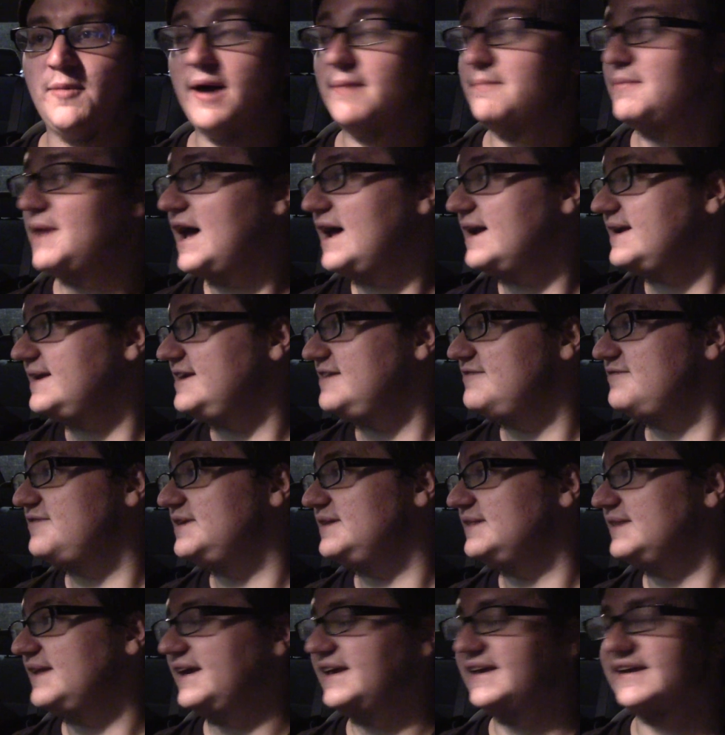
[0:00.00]
I'm not
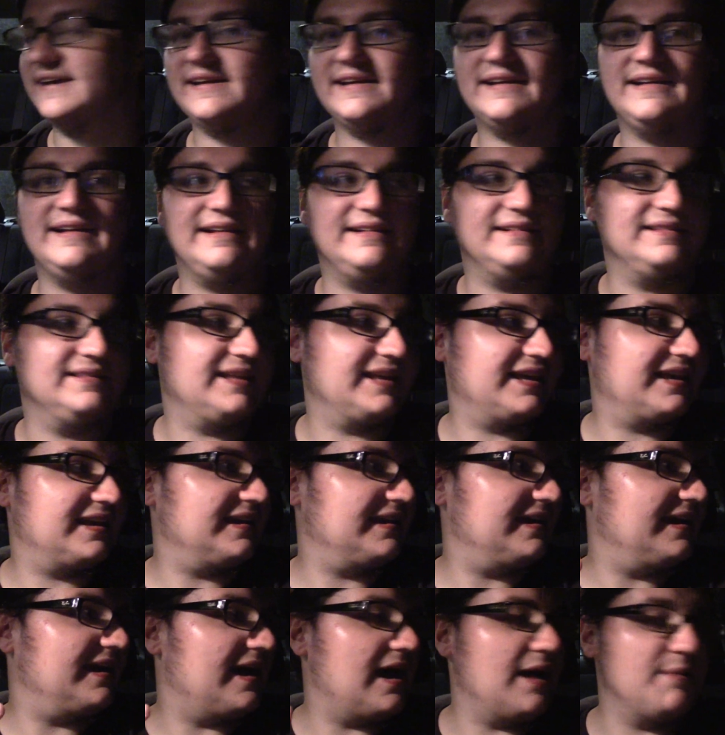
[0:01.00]
even, like, like
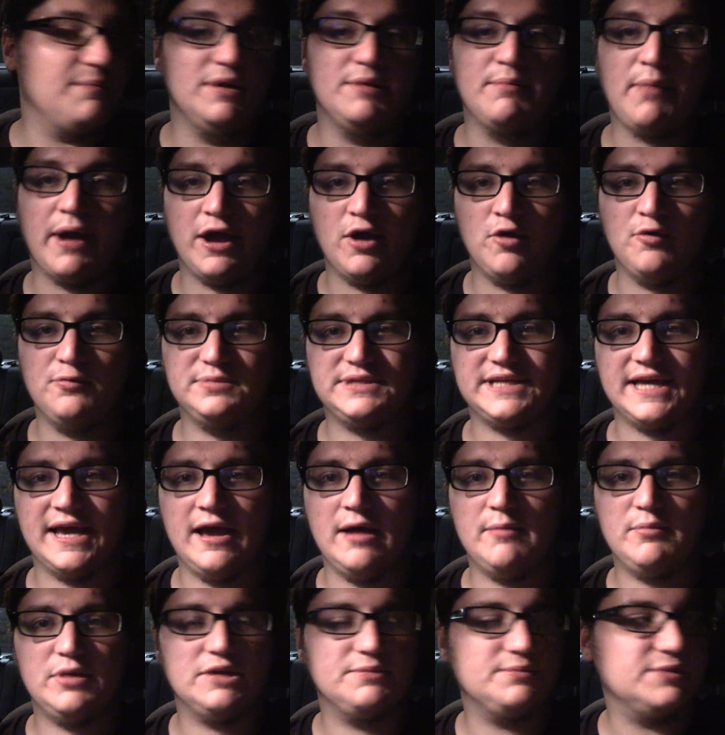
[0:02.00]
I'm in my
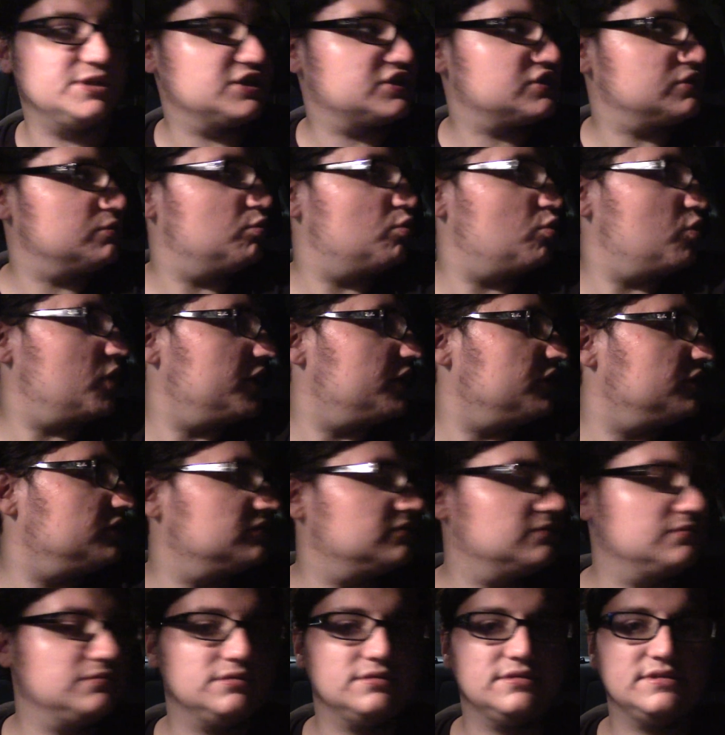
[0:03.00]
hometown, but I'm in some weird
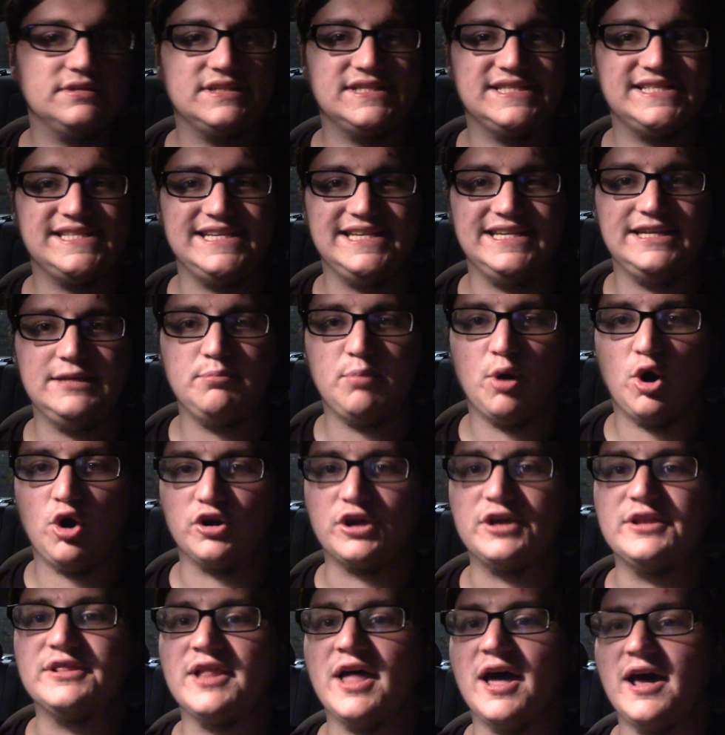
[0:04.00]
seedy
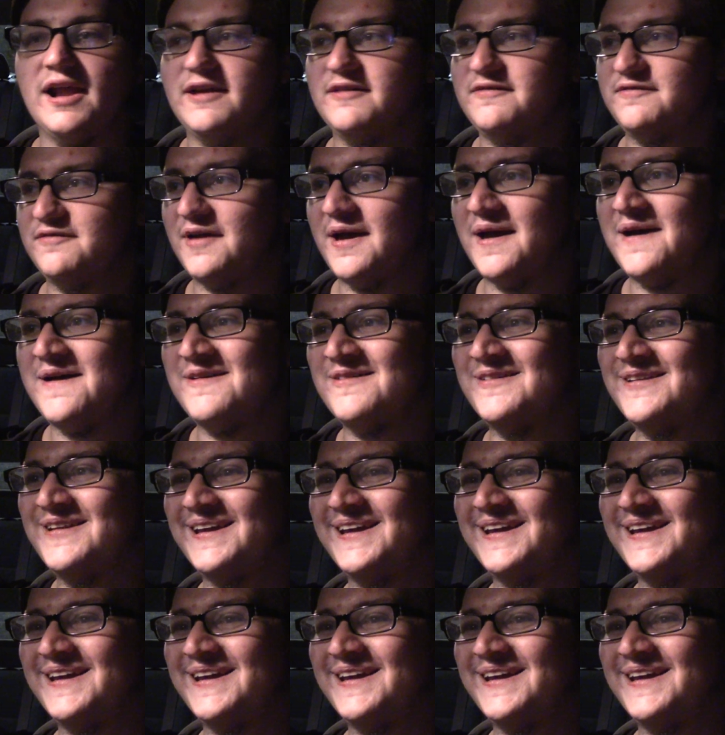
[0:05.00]
parking lot I found.